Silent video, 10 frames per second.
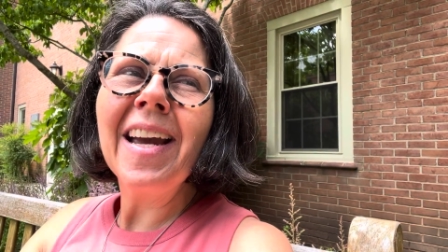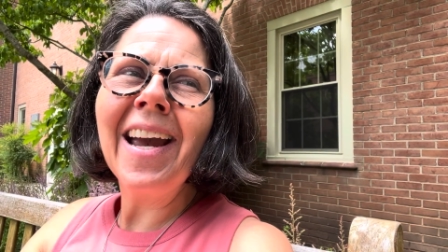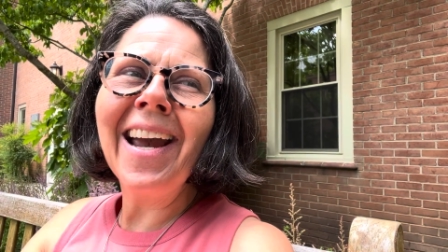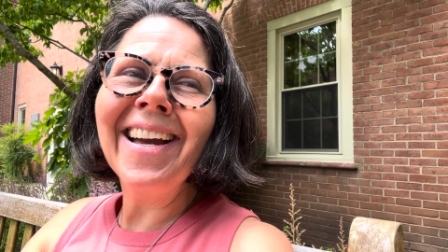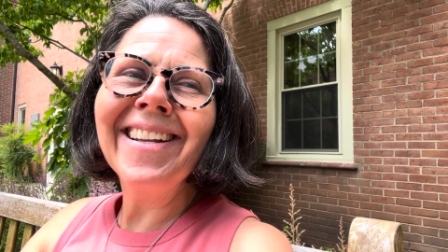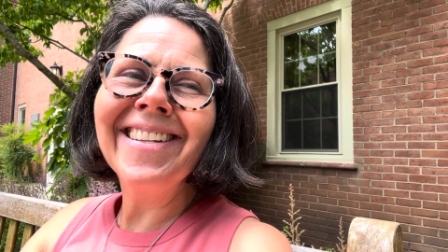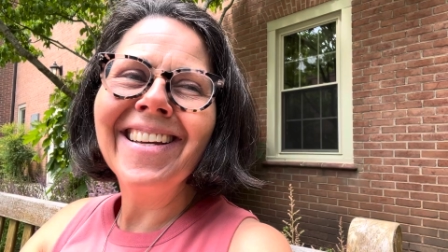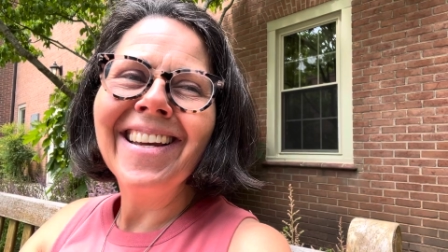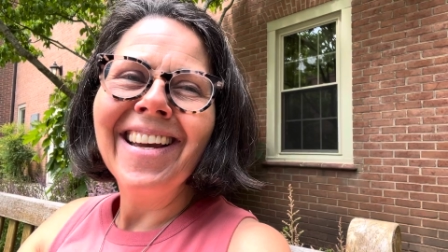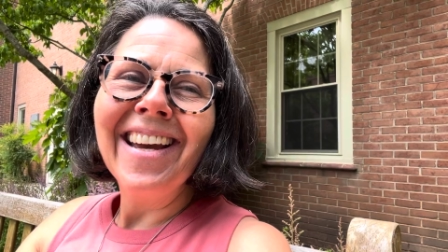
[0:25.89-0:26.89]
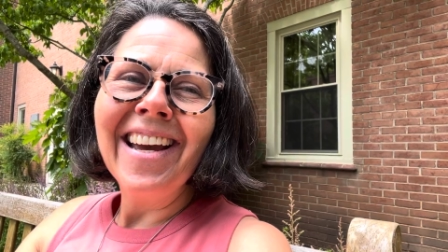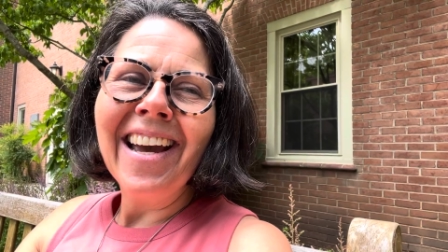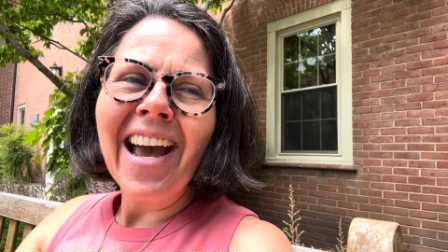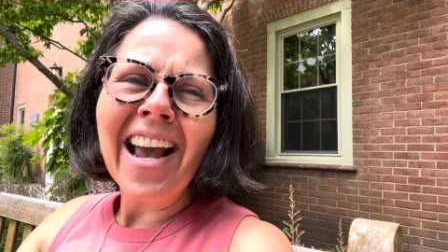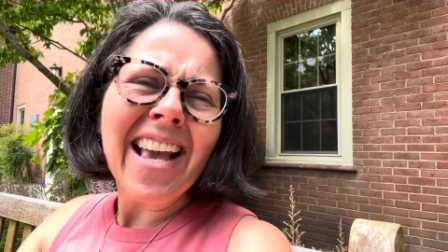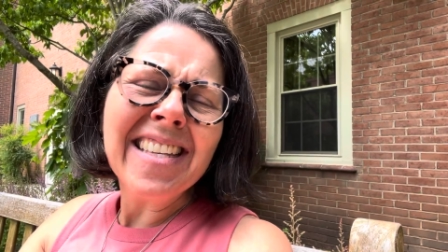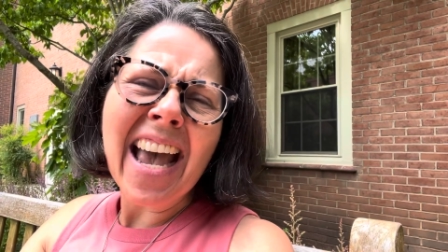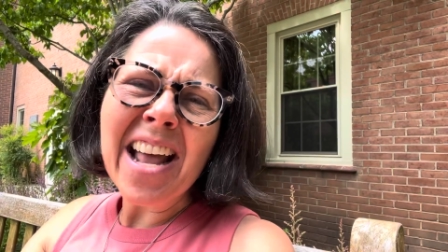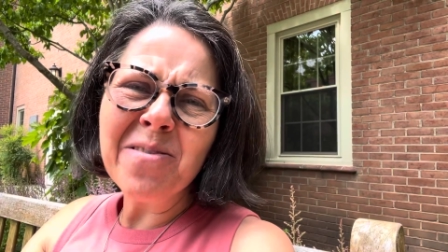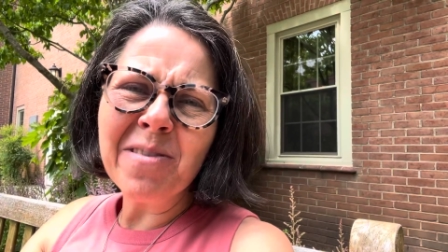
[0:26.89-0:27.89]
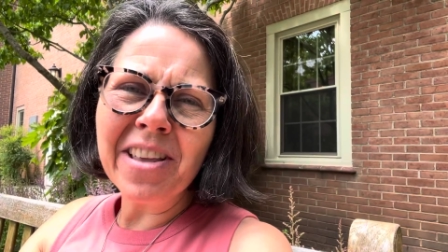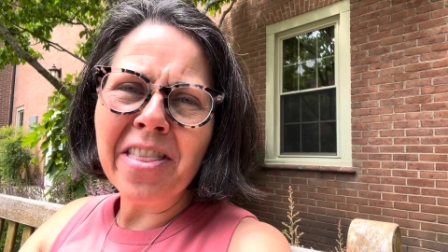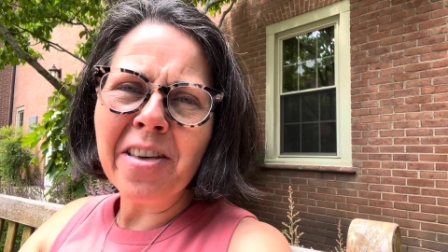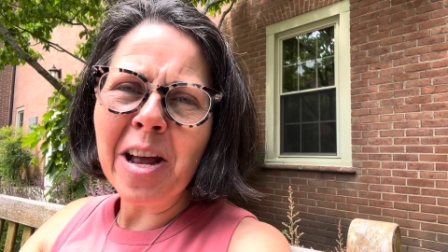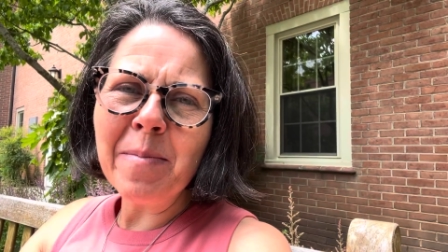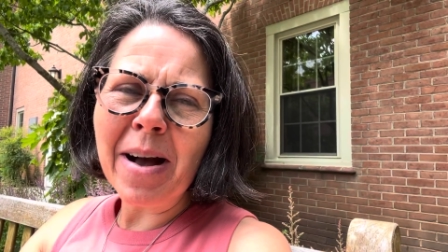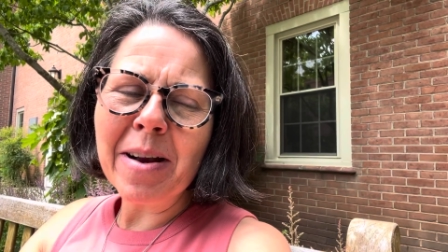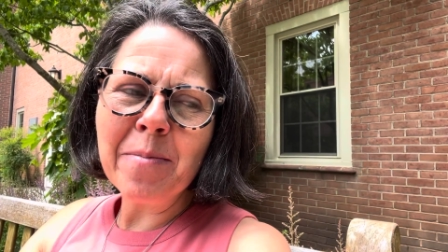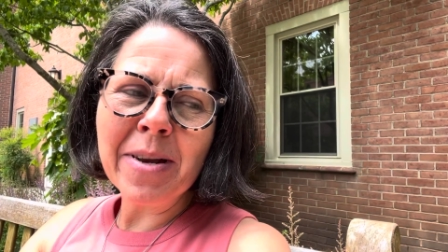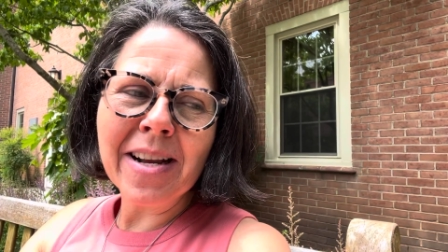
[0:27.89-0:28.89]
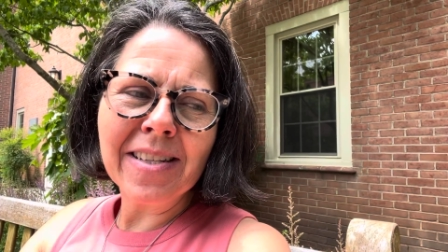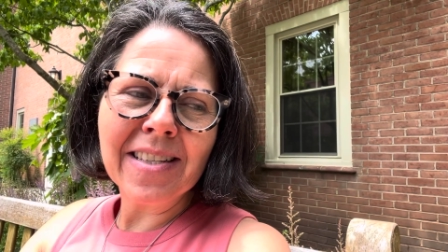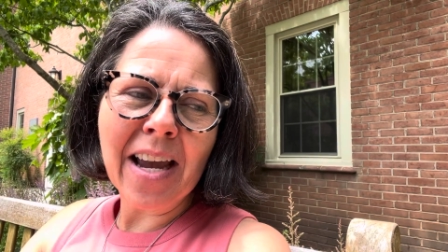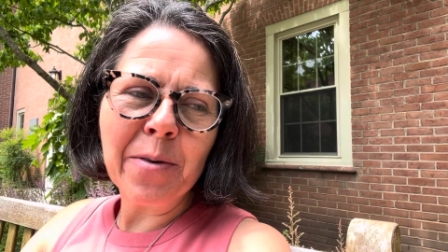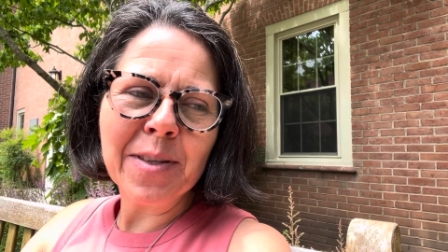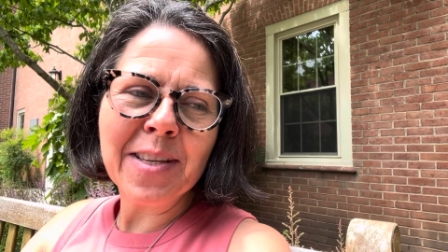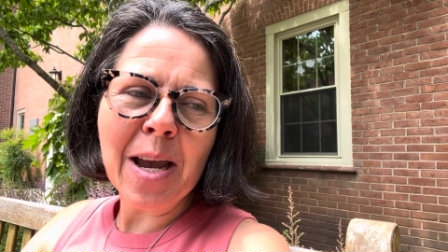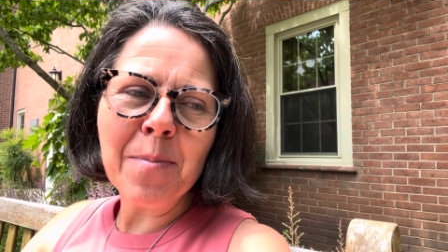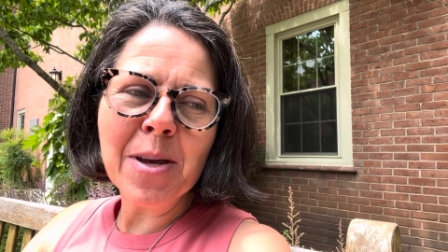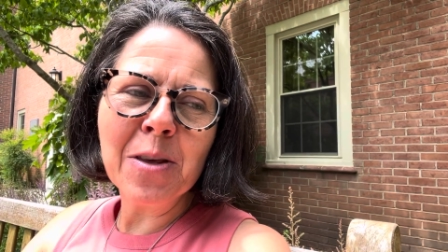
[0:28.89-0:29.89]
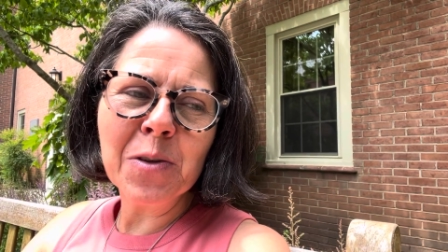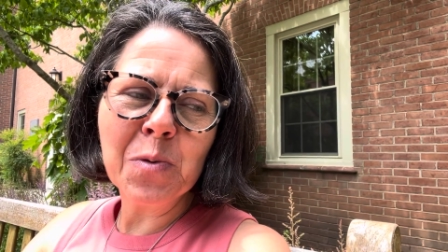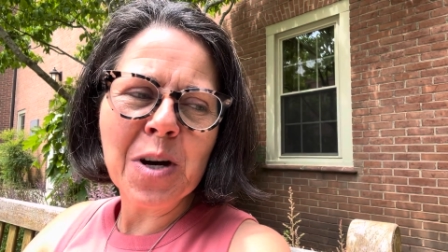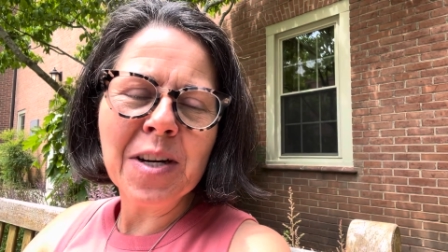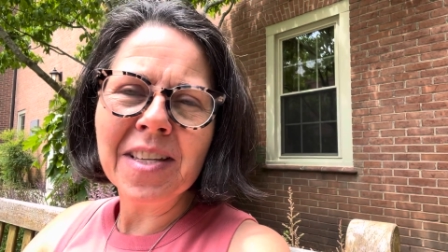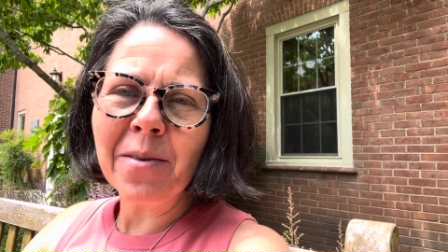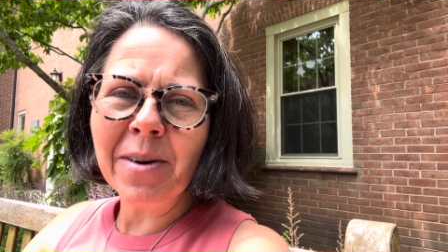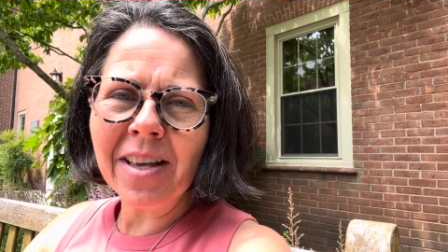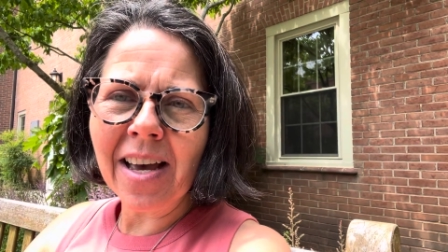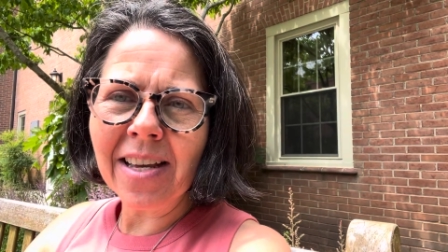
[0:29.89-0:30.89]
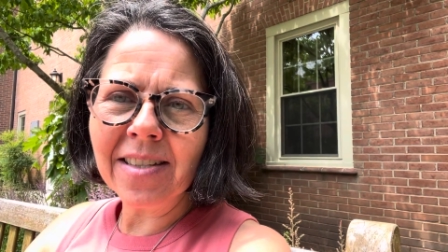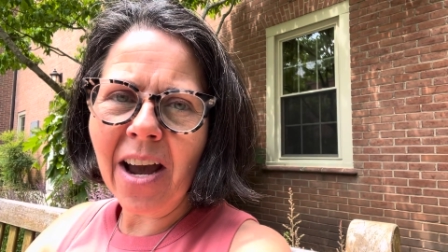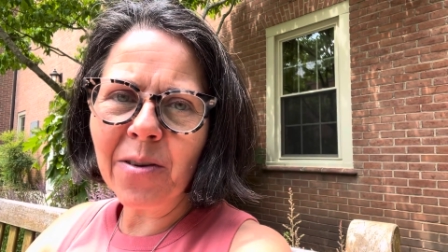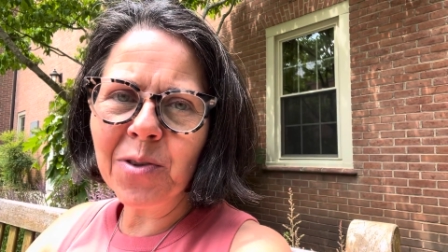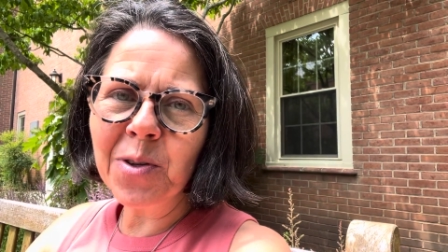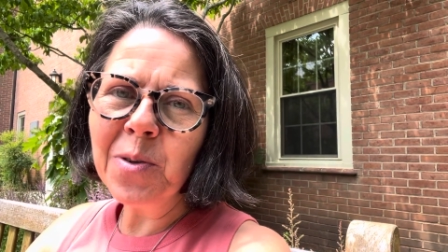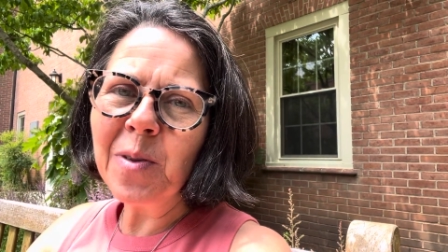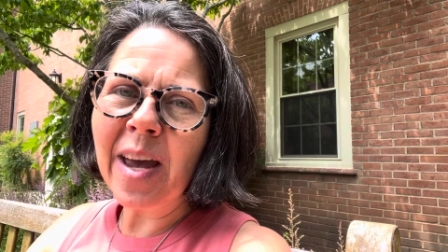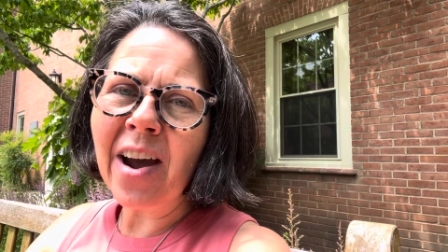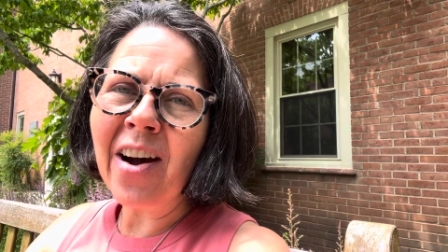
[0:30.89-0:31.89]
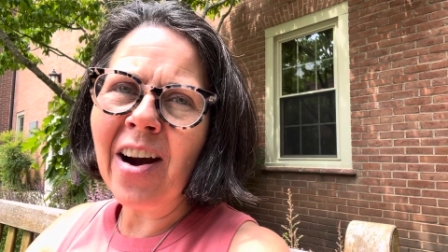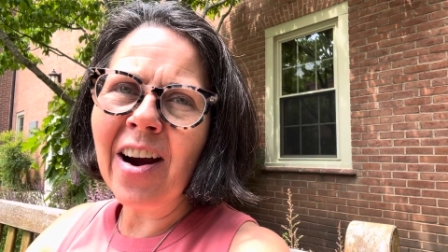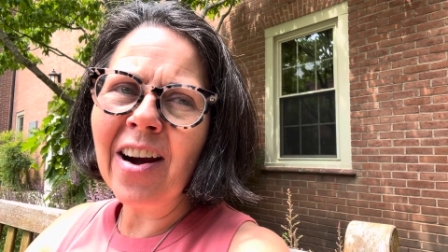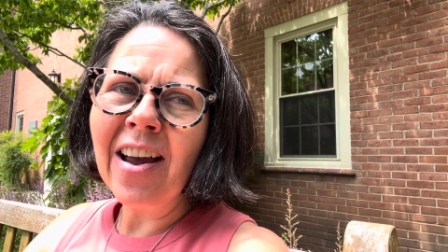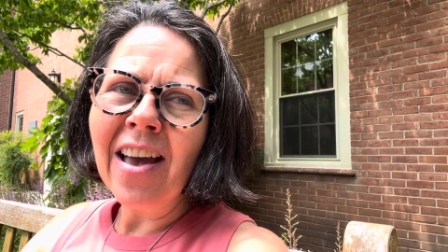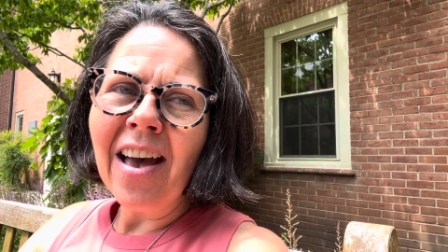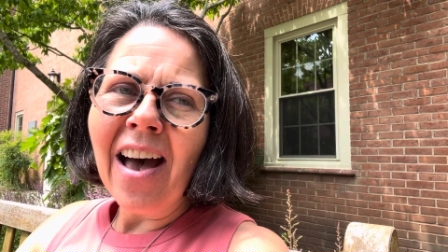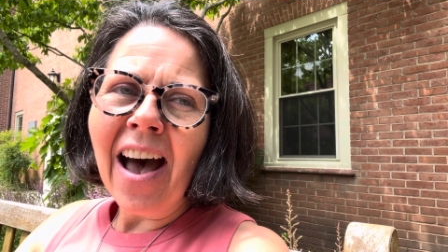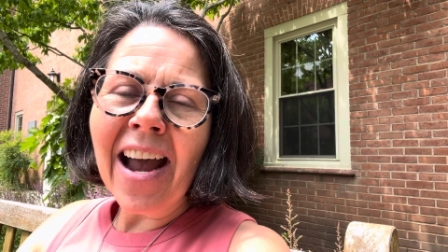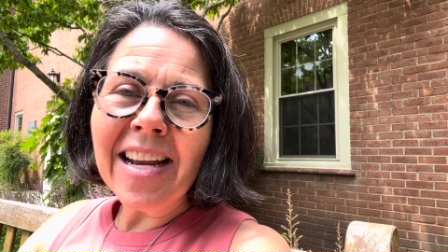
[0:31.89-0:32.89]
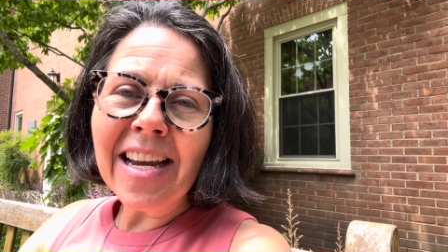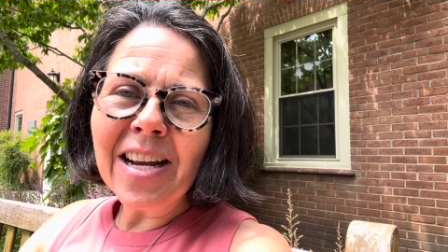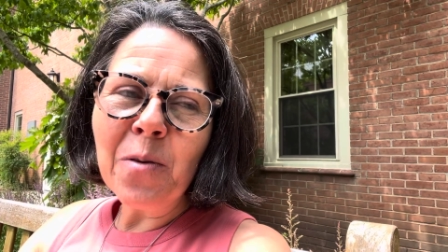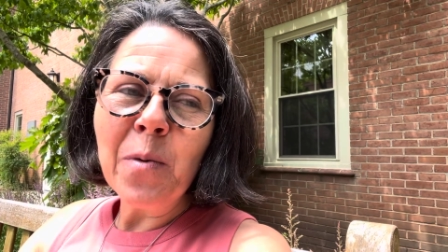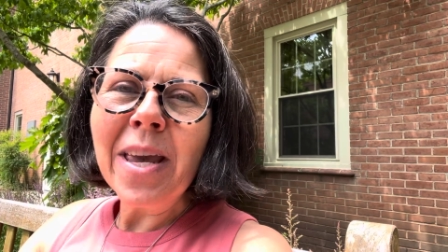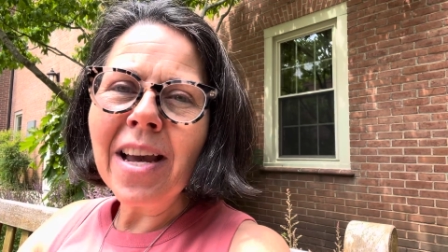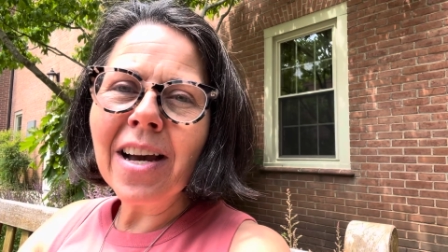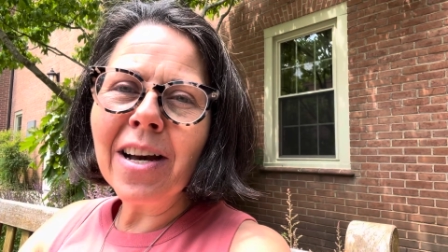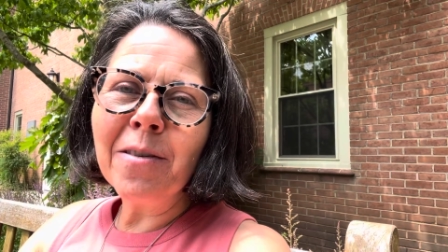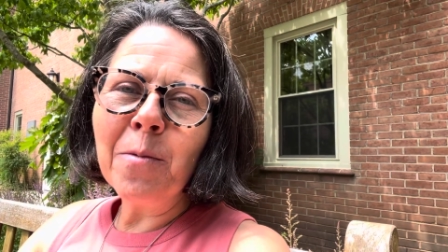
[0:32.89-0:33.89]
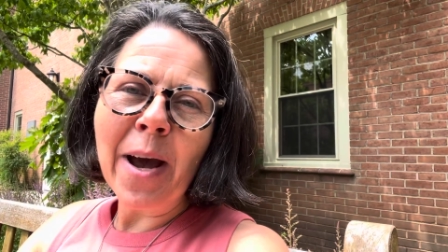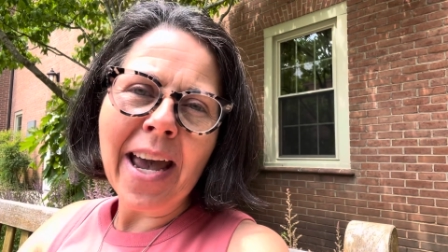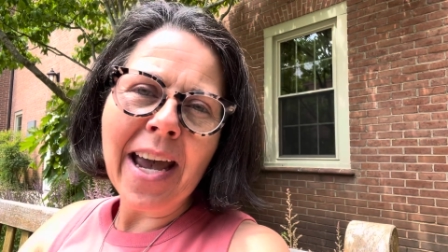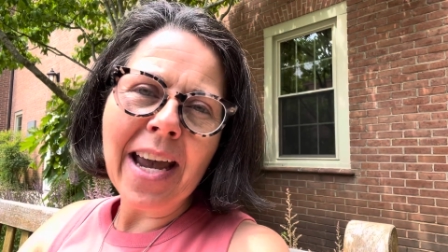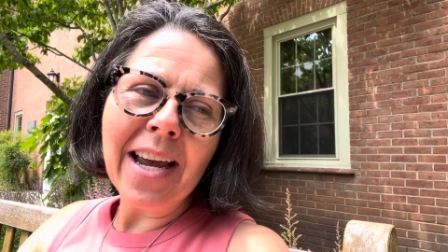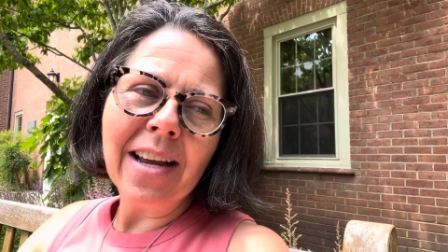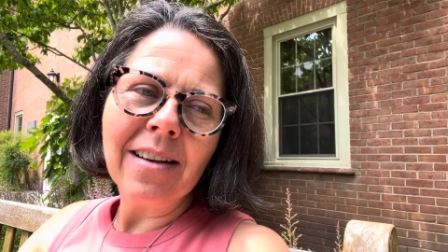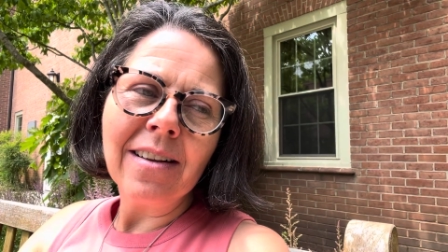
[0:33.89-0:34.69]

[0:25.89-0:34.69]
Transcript: And I guess I hadn't really thought about it, but as I was typing those words, I realized how true they are. I need a week away